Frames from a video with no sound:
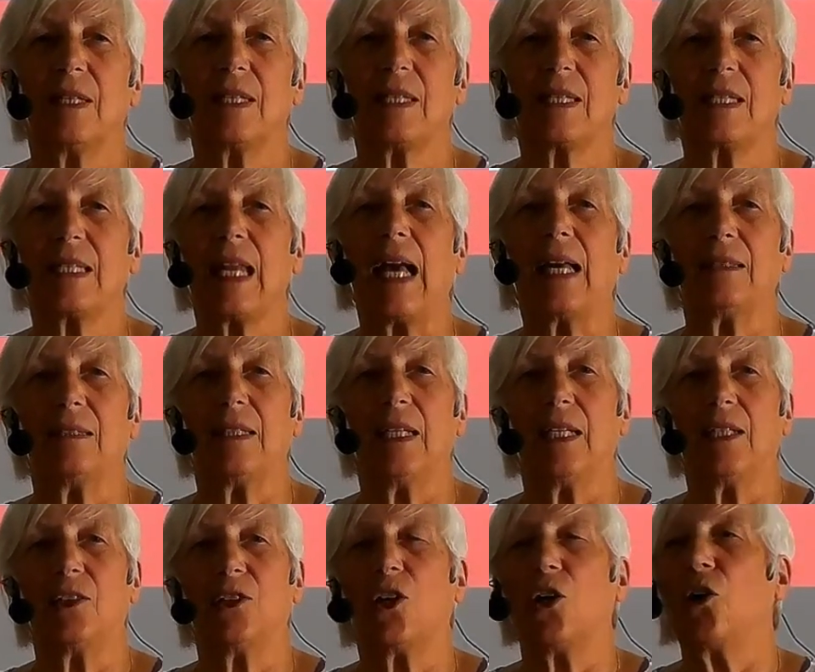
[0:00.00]

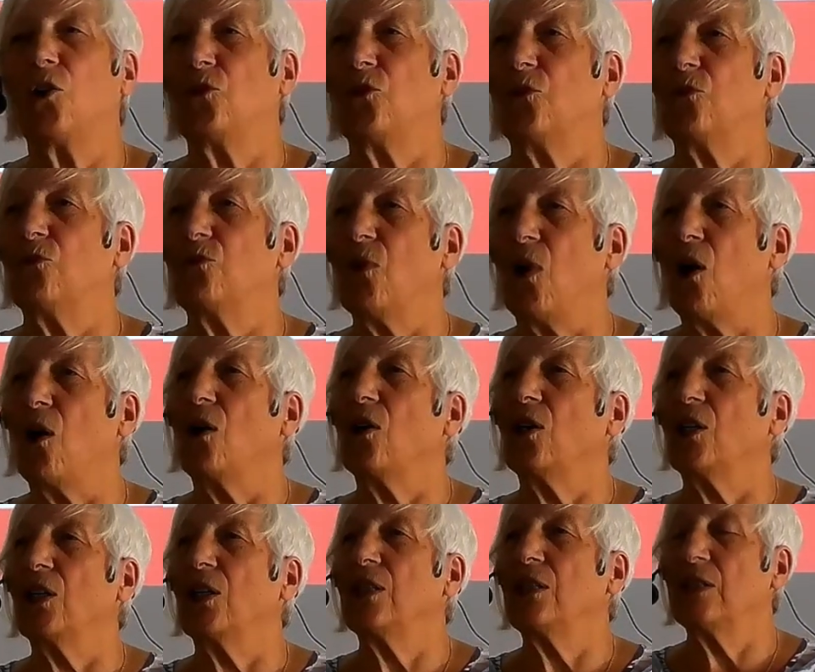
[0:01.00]
standing on the
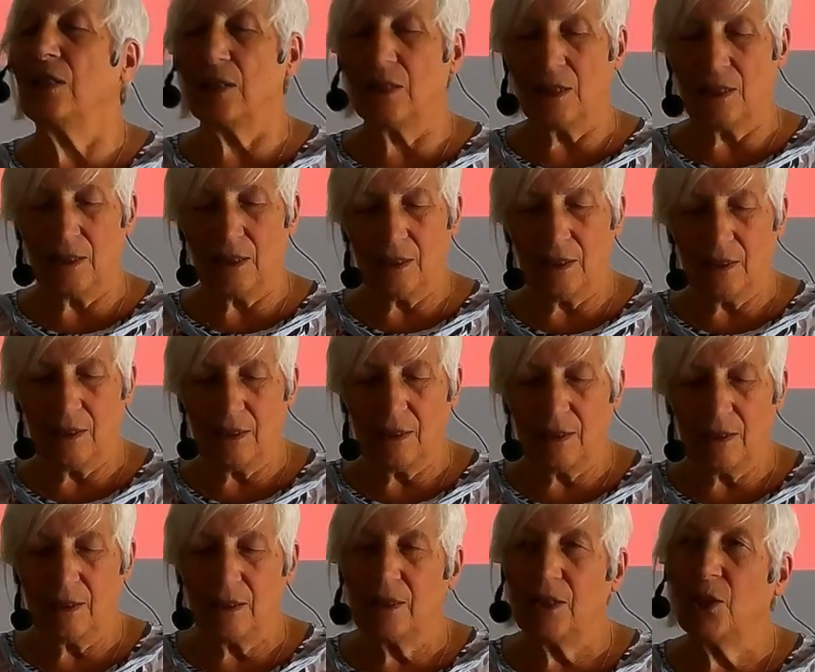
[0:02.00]
rock
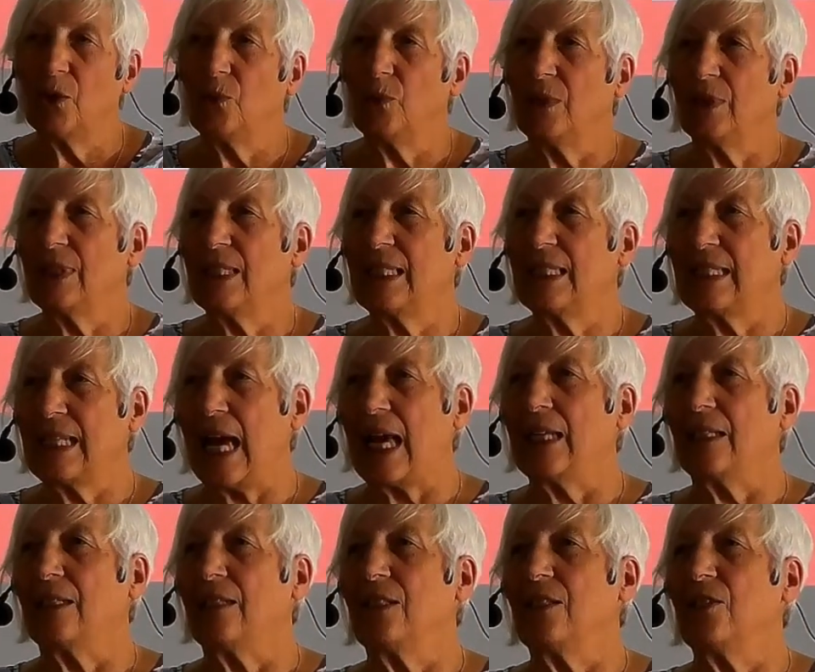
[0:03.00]
that will
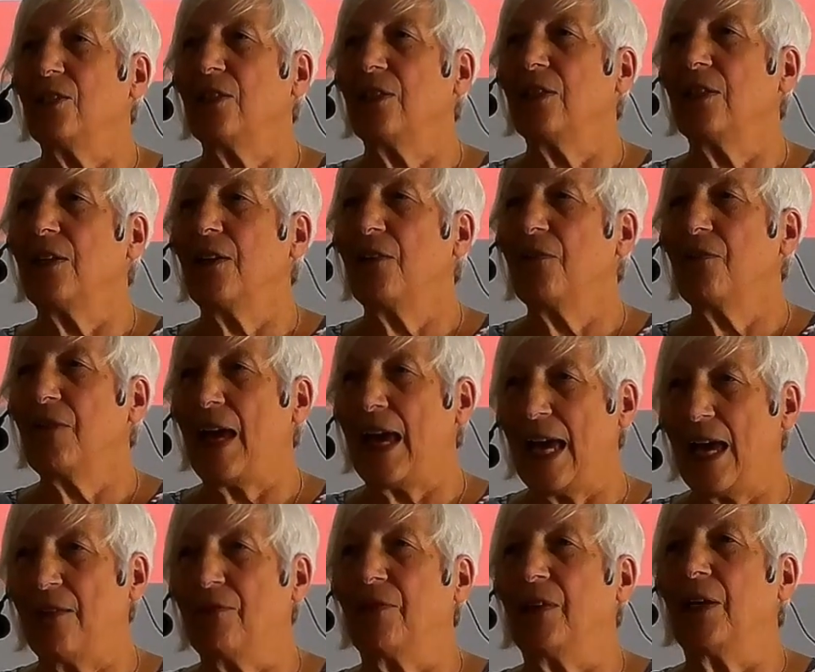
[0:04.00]
stand
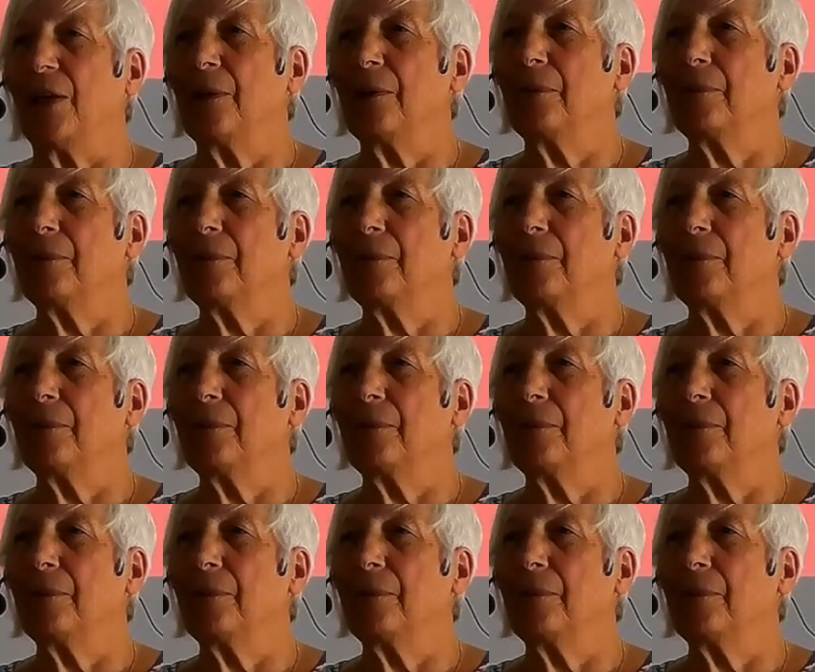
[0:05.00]
forever.